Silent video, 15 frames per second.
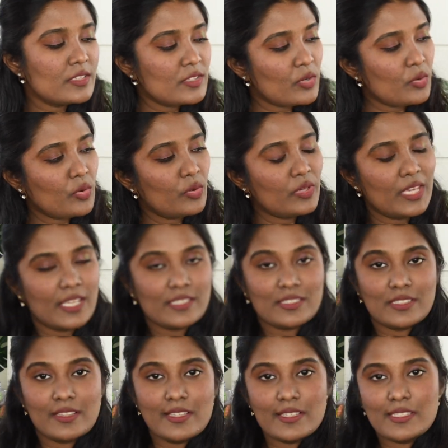So yes,
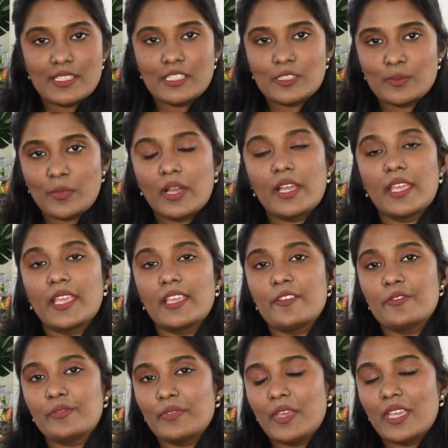this is my
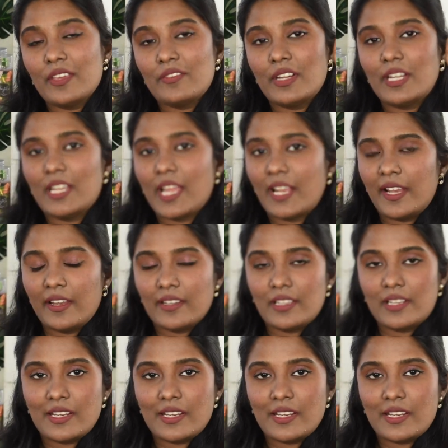favorite eyeliner